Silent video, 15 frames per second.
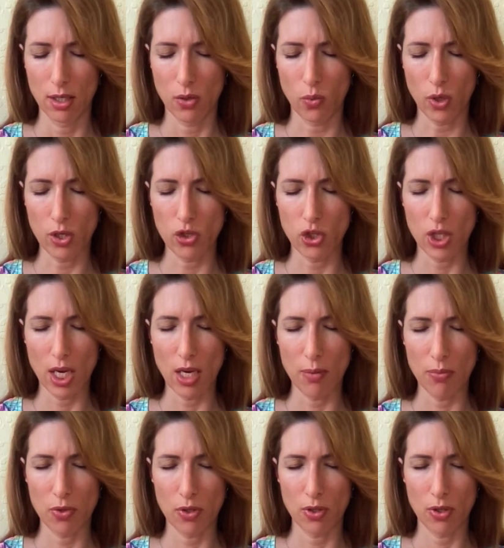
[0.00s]
What
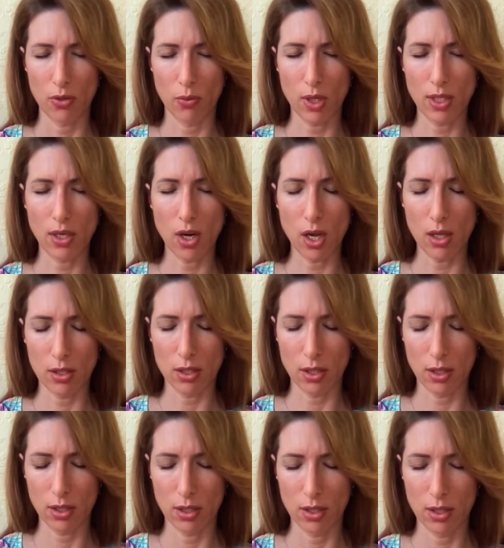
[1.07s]
shape, what
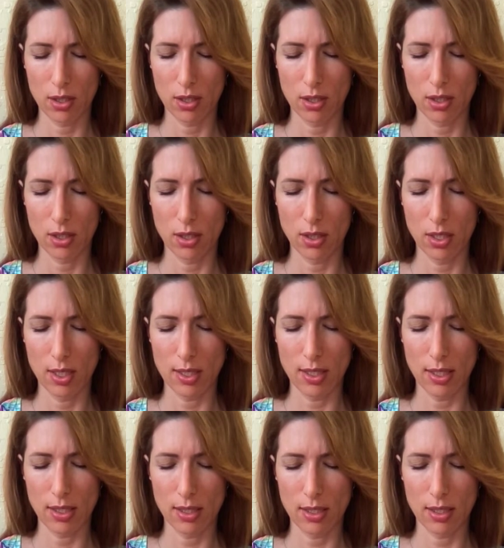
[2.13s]
color is
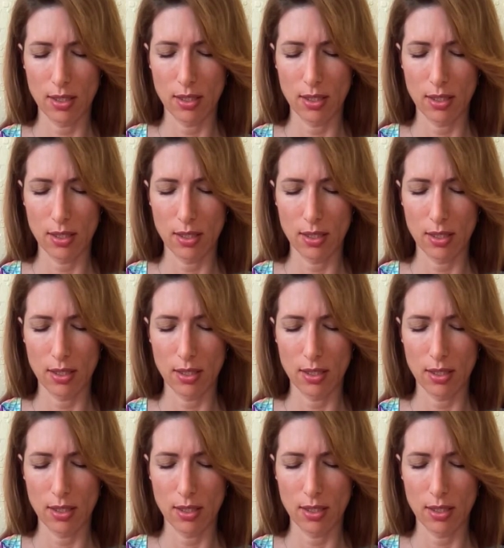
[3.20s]
it?